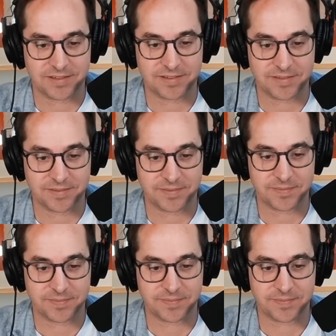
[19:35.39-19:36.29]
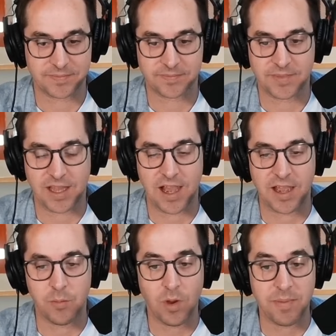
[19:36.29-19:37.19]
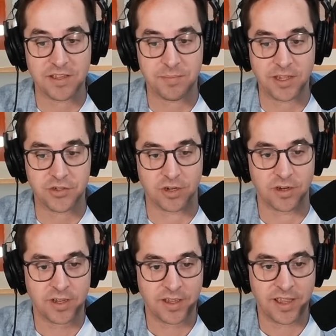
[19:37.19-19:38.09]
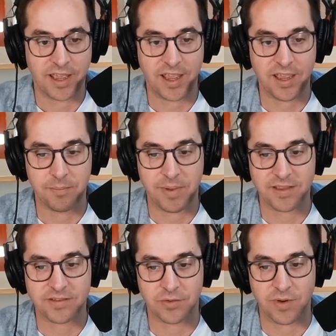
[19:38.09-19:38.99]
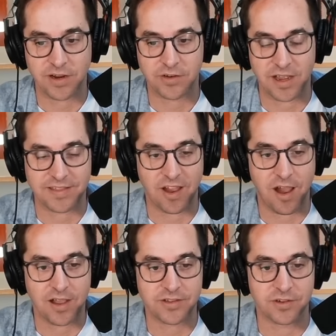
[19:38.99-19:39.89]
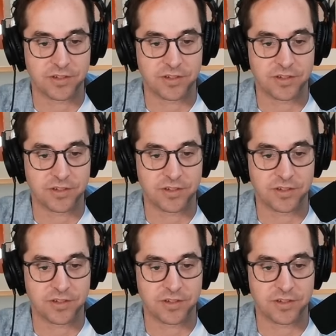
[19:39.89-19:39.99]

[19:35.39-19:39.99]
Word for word: Go on. Uh, it won Best Picture and Best Director at the Oscars.